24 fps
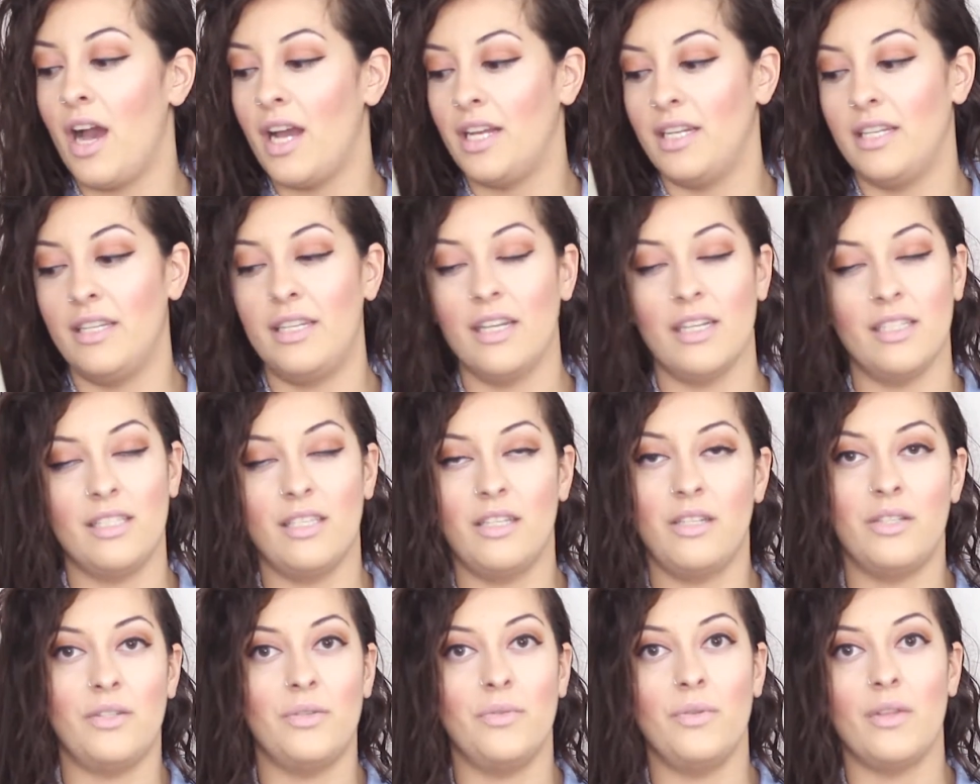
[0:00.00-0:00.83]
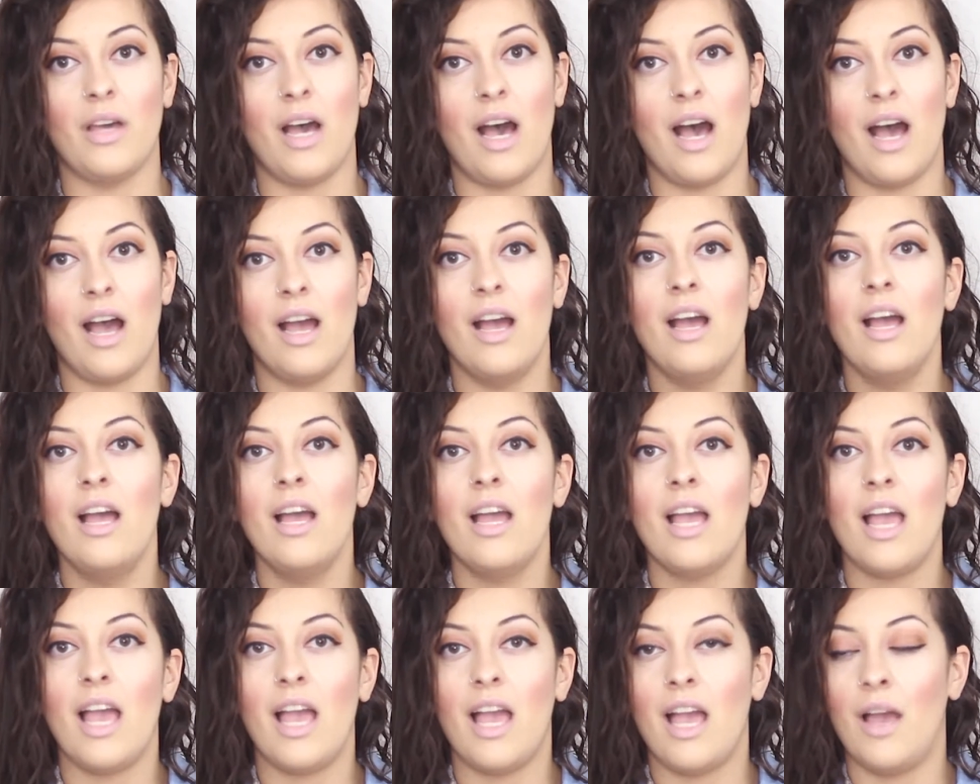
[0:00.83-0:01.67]
It doesn't do that,
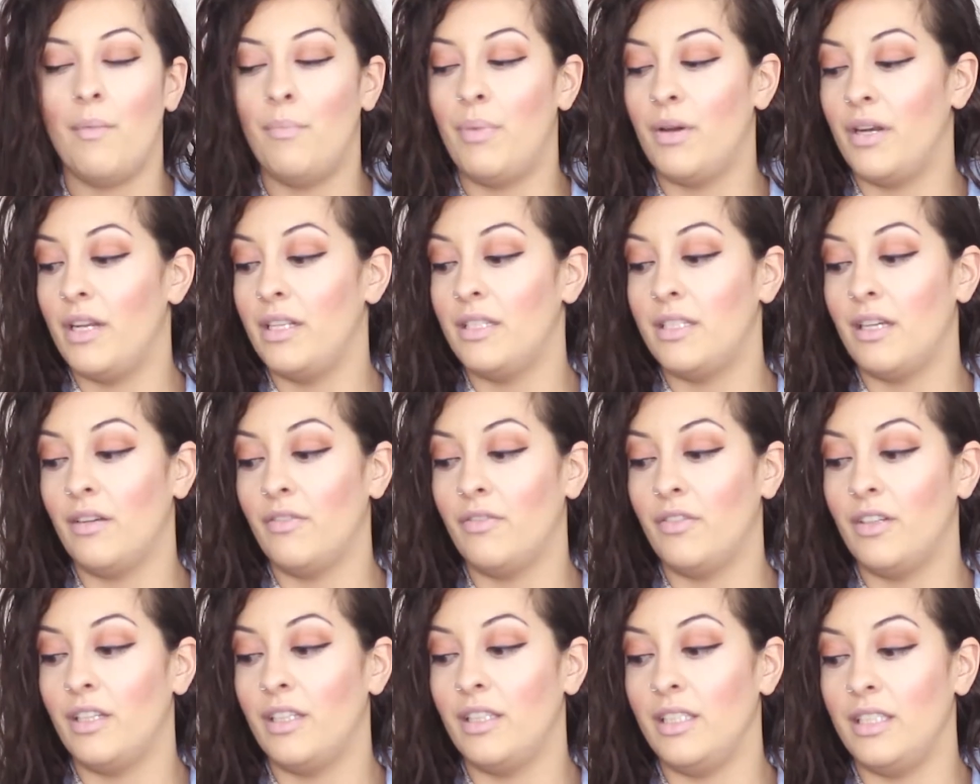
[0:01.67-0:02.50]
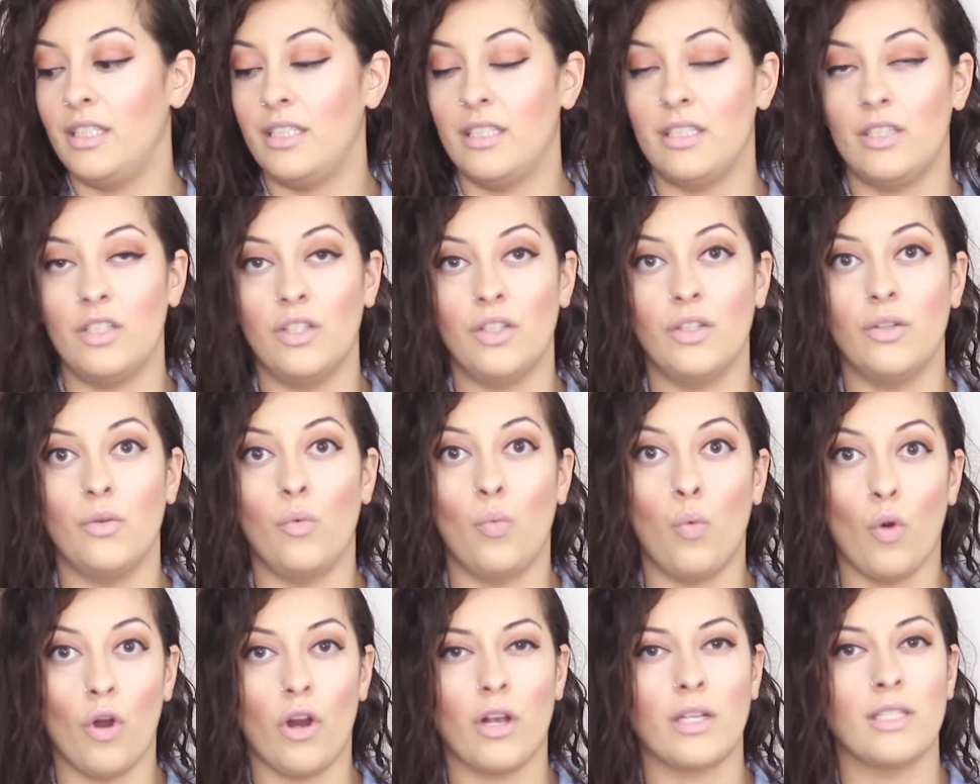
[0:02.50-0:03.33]
but it definitely still
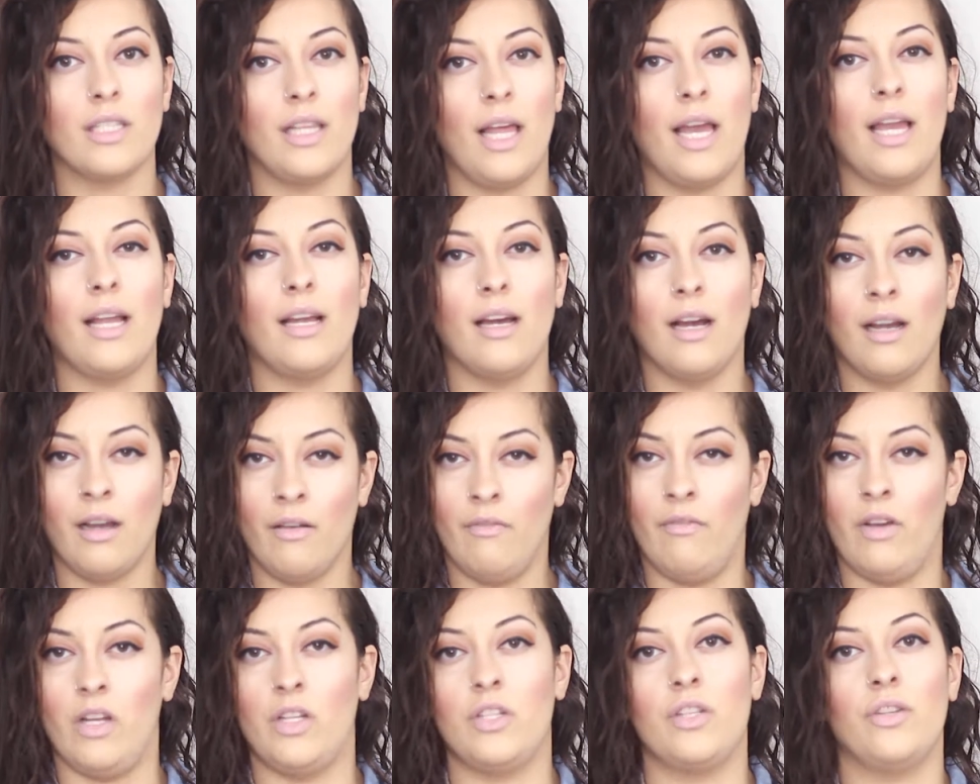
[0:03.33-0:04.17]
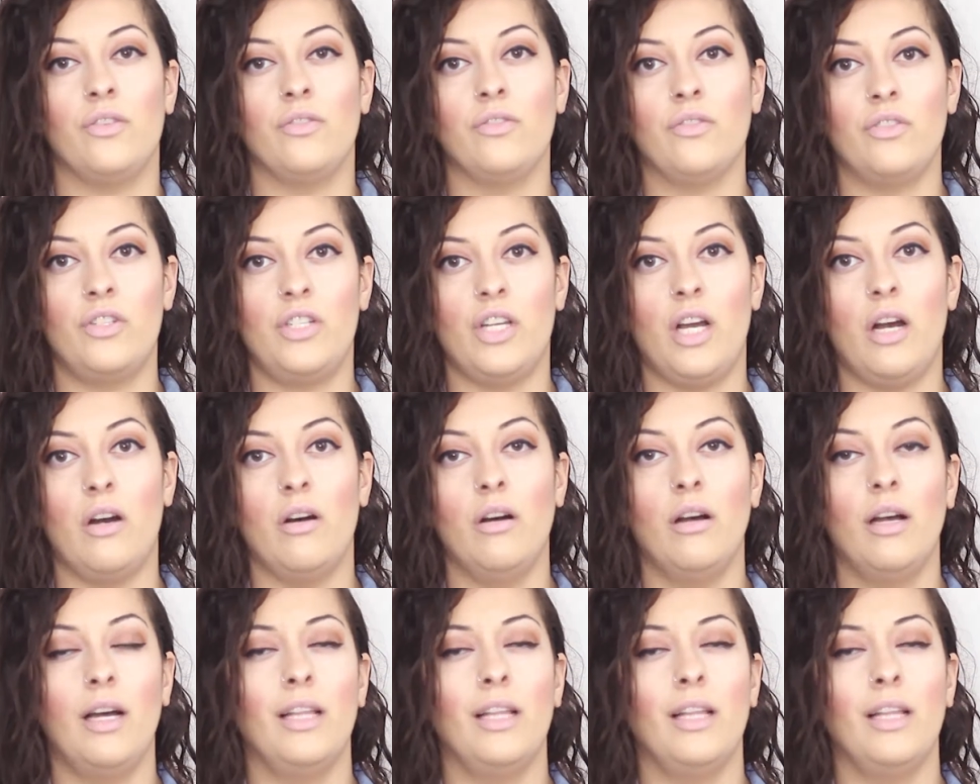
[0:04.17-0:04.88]
works like a conventional gel.